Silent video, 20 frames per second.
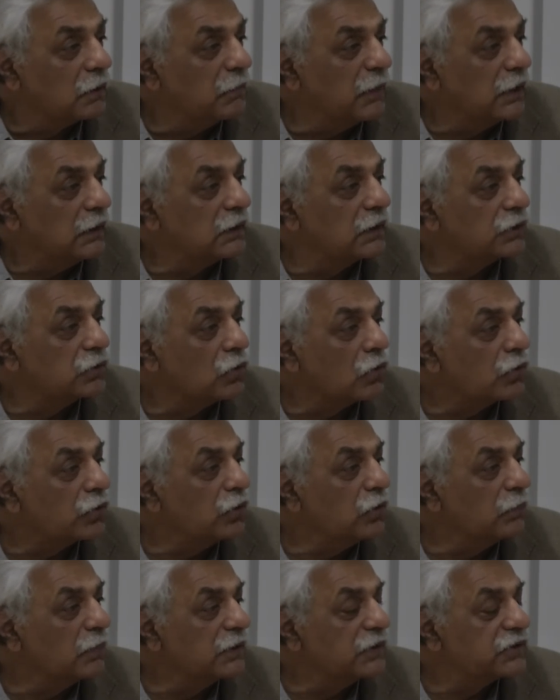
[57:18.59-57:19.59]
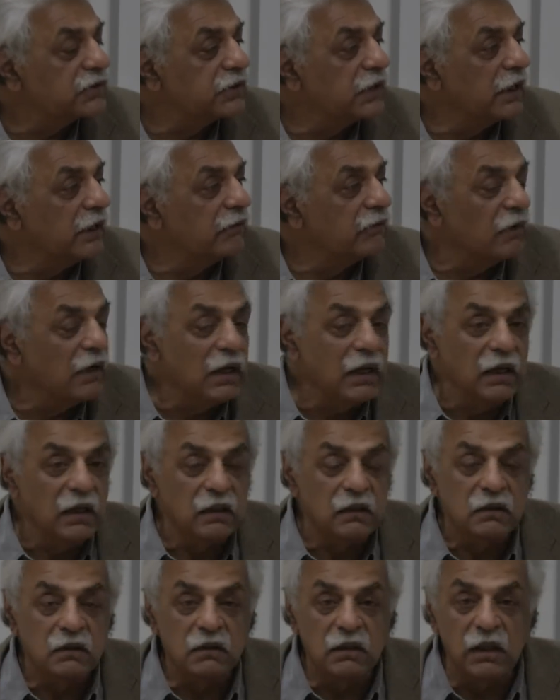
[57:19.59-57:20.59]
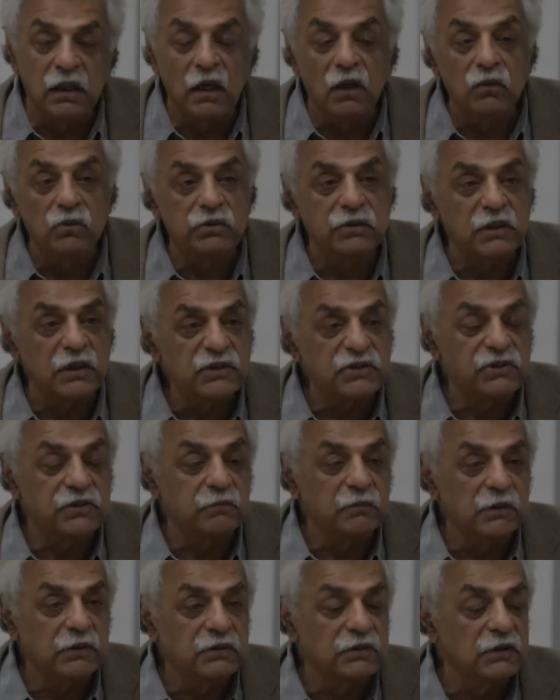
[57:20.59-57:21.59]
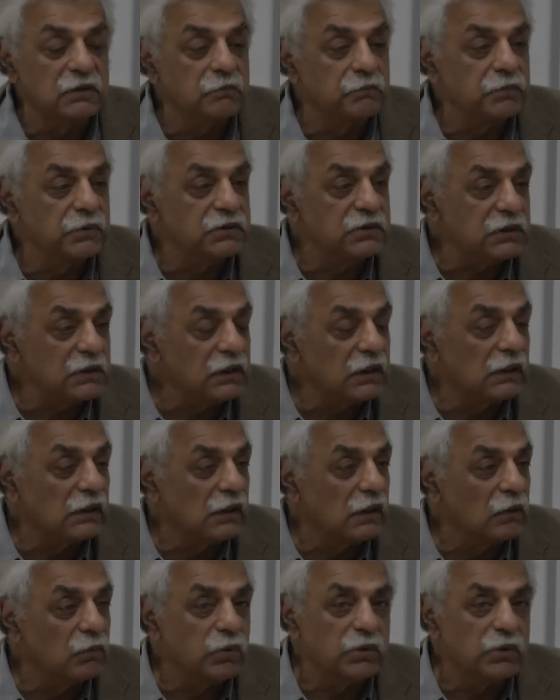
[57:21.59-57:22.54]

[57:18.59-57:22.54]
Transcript: I mean, the documents they read, the Old Testament in particular,